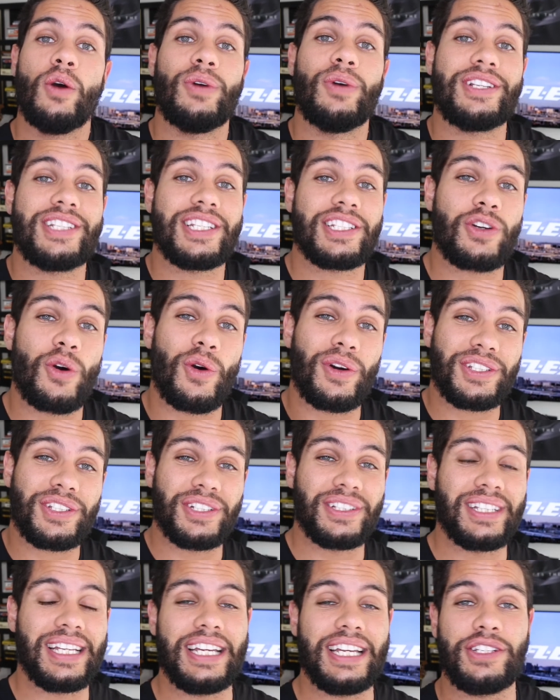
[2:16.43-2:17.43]
which is going
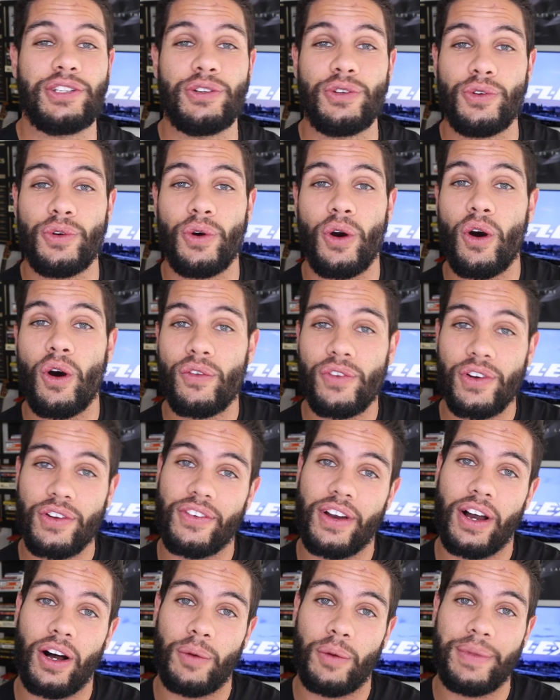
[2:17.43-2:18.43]
to lead to
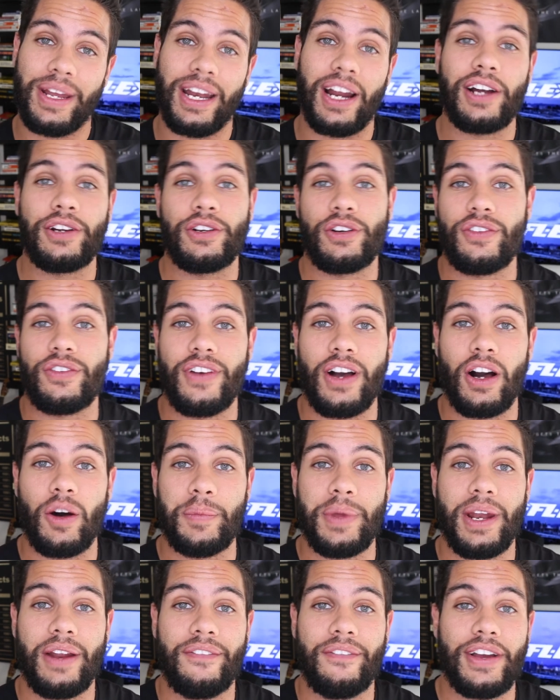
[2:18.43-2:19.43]
overdevelopment,
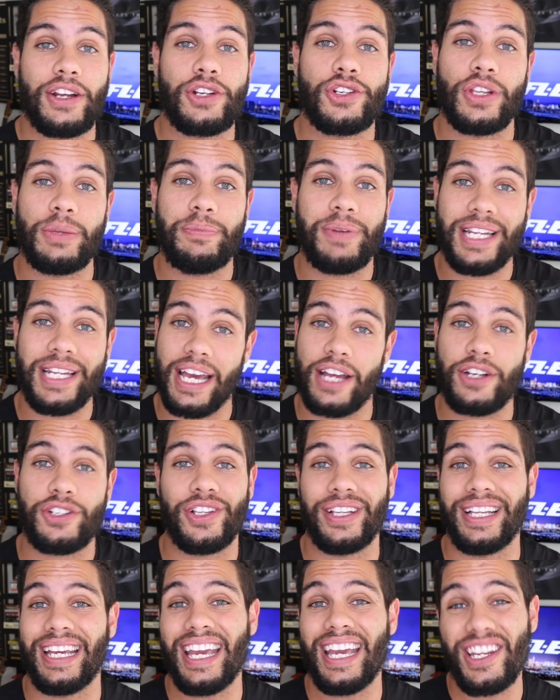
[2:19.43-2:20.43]
underdevelopment, eventually
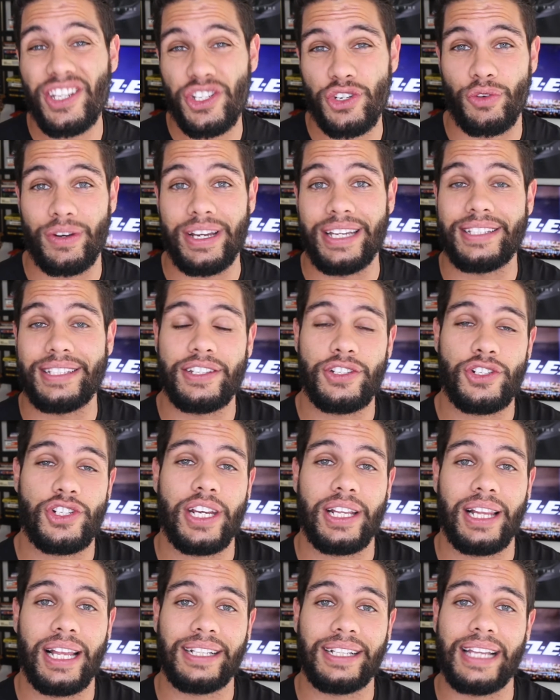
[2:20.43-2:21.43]
potentially injuries and
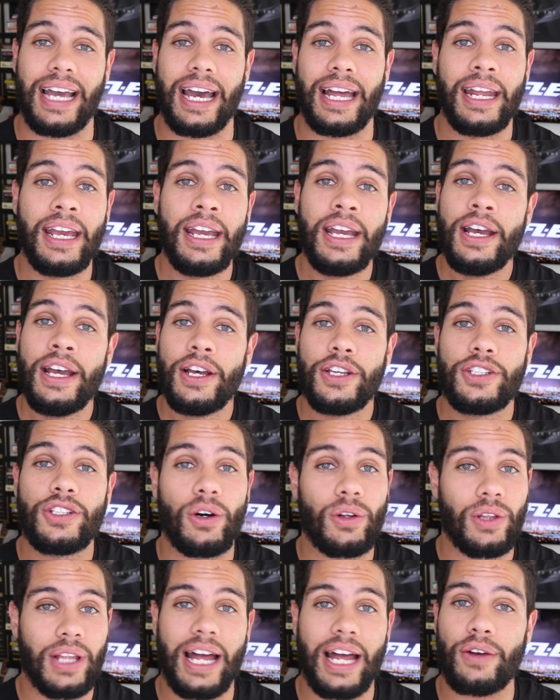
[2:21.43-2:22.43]
shit like that.
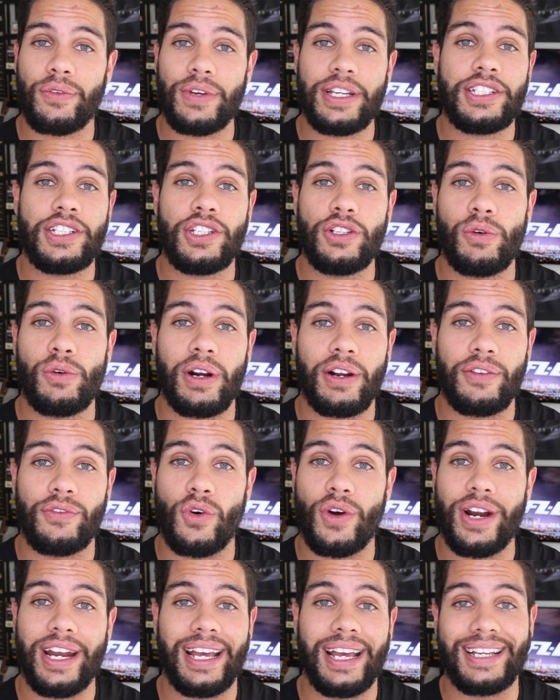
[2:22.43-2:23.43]
So a lot of reasons you want to
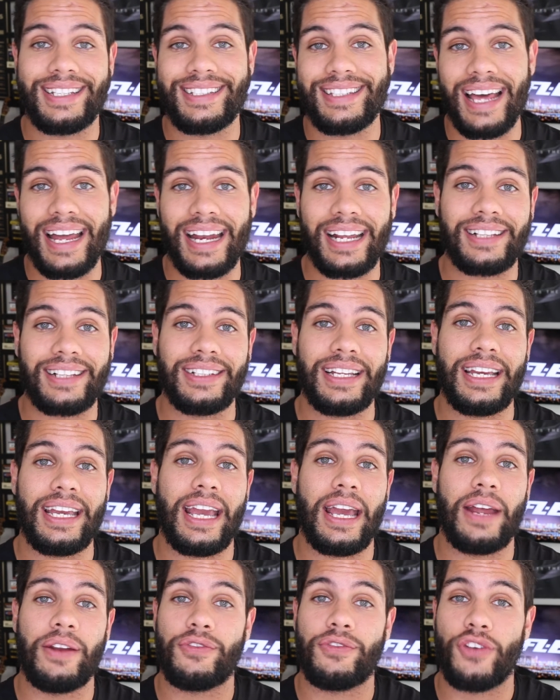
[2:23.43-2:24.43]
avoid it
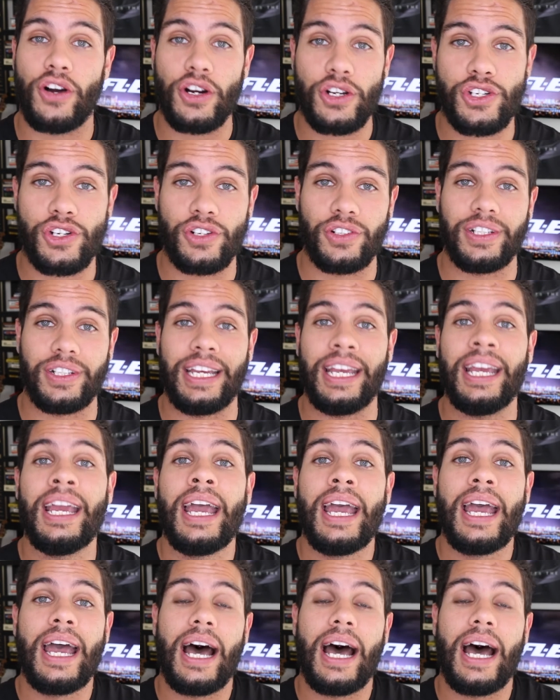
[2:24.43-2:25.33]
aesthetically and functionally.